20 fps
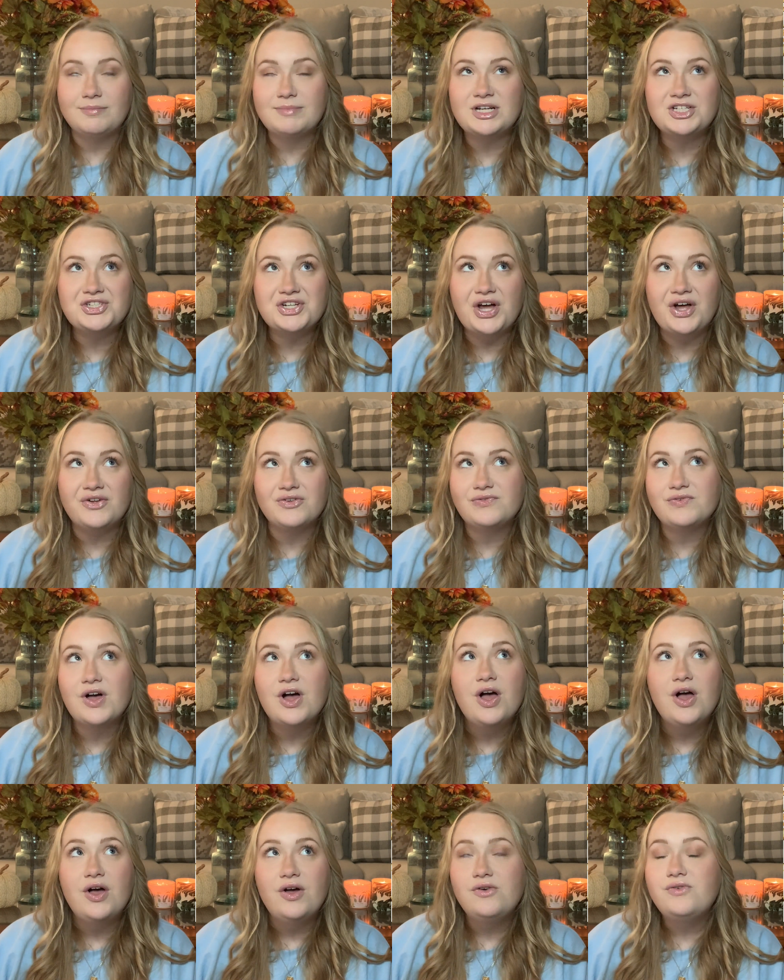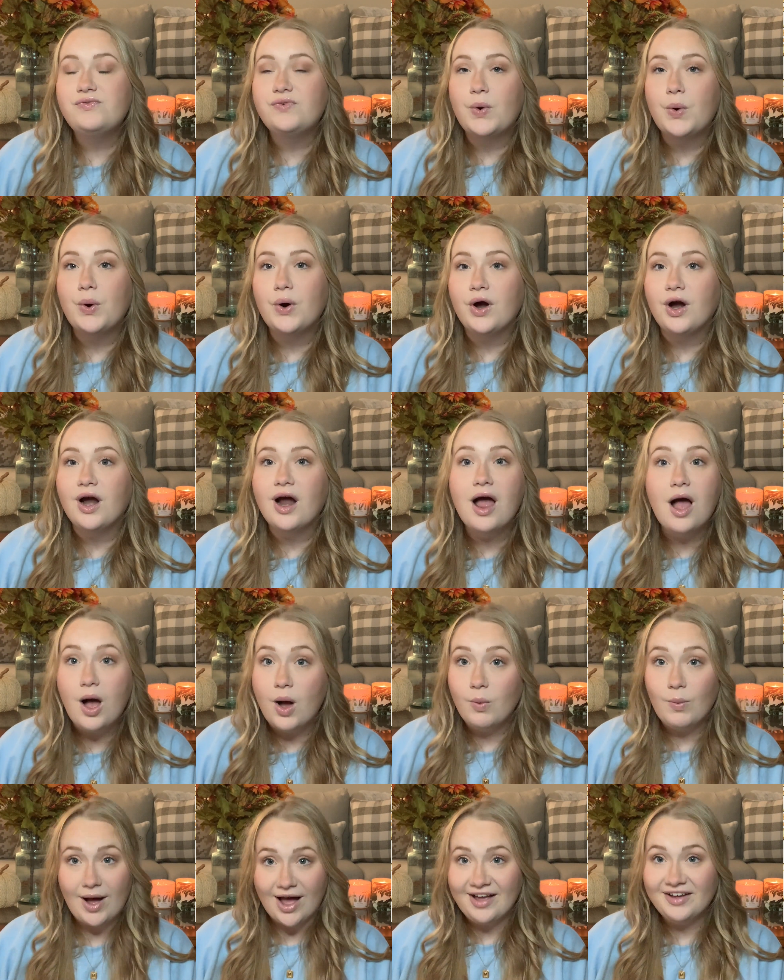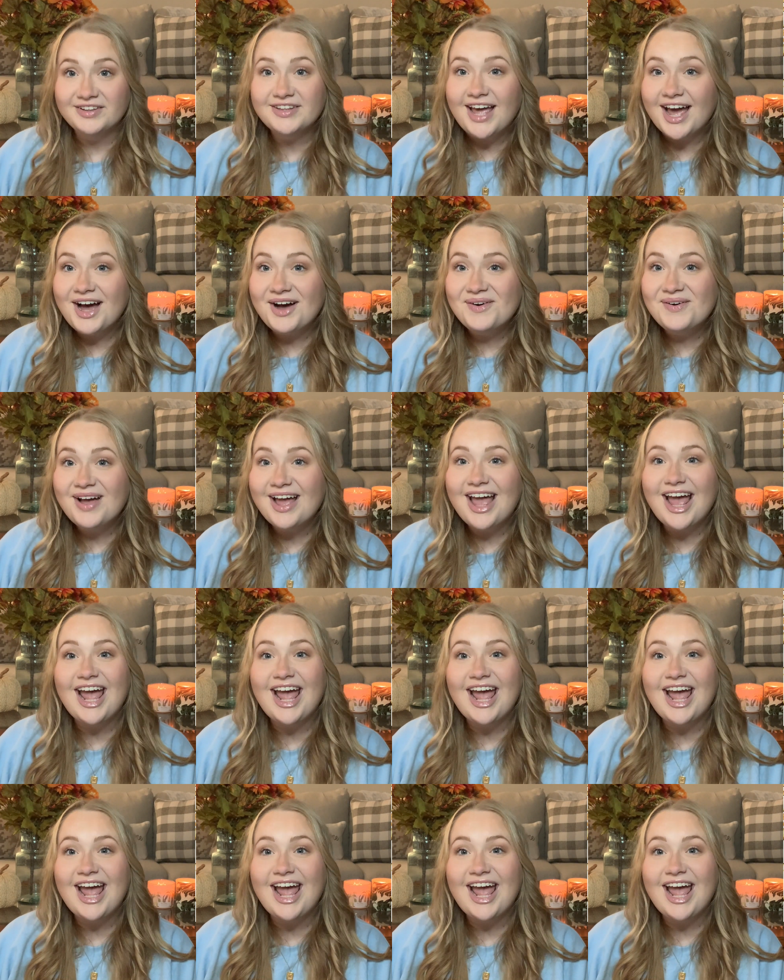my shelf for a while now,